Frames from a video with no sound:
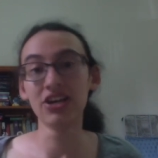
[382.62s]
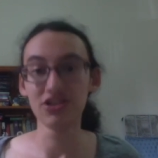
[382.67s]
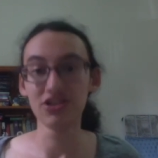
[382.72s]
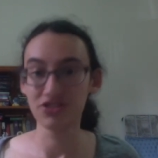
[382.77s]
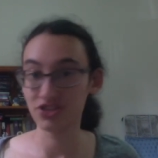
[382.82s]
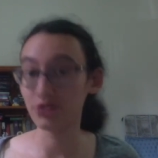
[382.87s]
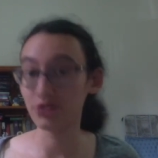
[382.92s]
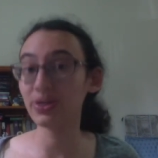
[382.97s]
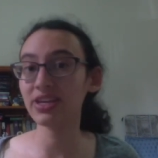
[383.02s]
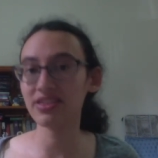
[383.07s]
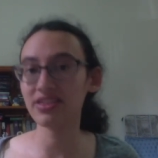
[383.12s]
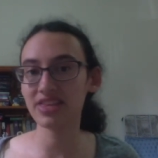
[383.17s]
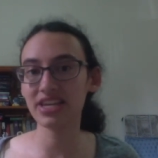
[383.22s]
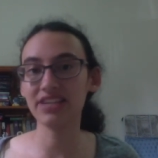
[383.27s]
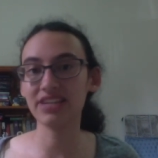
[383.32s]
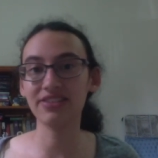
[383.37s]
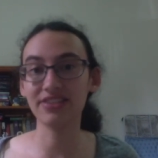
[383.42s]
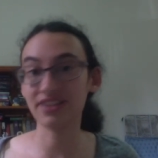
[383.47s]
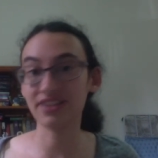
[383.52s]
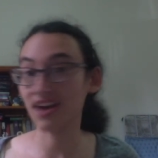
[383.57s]
doing
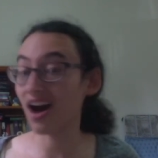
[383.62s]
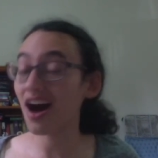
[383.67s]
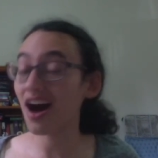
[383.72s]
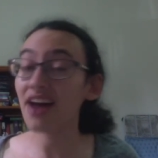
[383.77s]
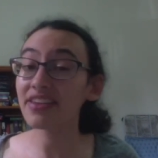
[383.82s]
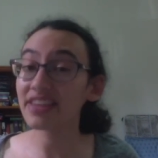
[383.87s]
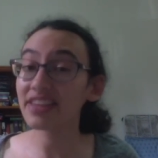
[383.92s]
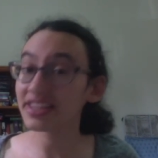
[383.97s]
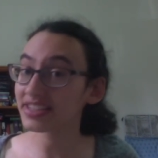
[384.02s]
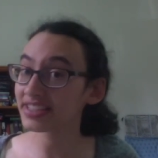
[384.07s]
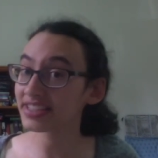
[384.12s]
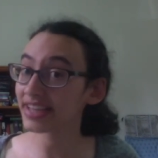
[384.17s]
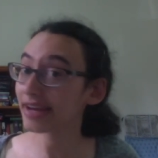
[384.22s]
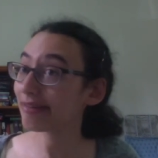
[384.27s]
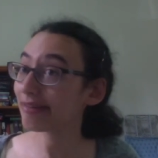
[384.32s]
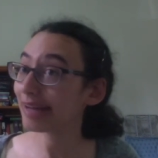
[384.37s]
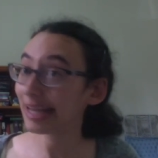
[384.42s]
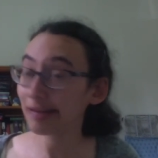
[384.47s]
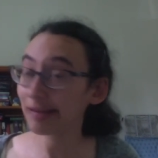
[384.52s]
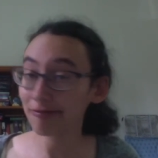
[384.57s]
things that aren't
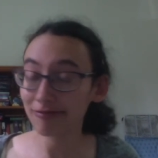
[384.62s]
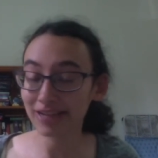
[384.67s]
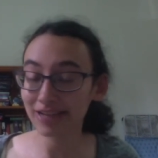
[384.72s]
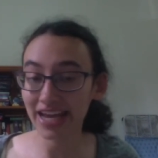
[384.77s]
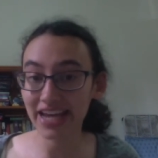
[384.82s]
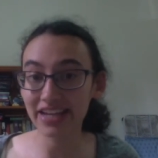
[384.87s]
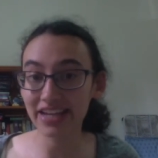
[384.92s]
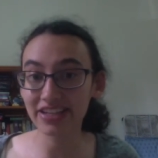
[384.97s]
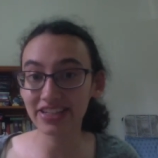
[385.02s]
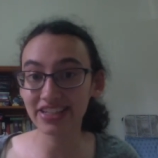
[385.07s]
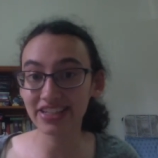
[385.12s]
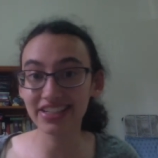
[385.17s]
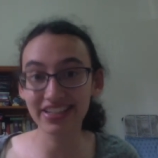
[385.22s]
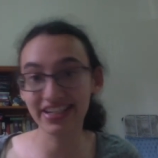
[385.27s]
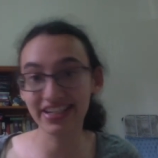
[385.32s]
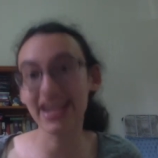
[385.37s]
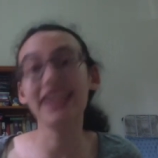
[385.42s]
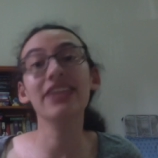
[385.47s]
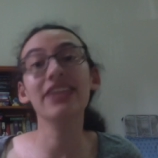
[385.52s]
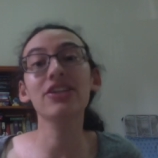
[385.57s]
necessarily related to
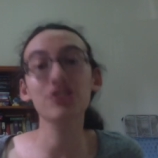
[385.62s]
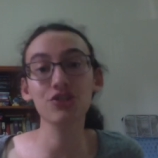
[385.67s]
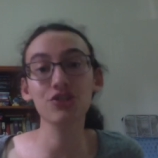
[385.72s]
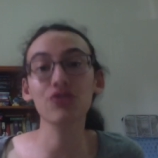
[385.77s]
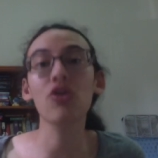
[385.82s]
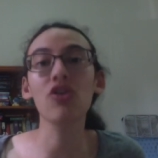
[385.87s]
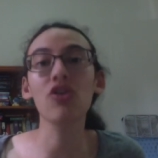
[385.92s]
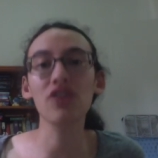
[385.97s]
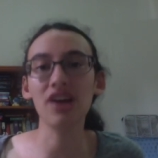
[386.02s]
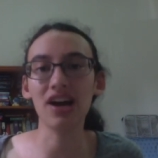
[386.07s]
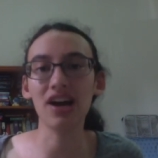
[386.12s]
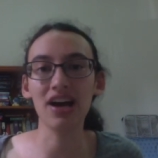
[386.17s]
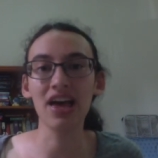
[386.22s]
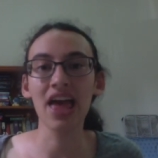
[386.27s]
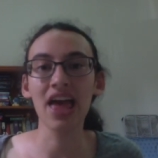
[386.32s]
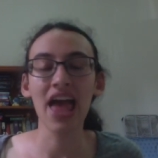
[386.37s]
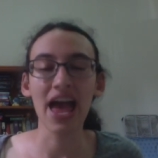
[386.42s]
getting stronger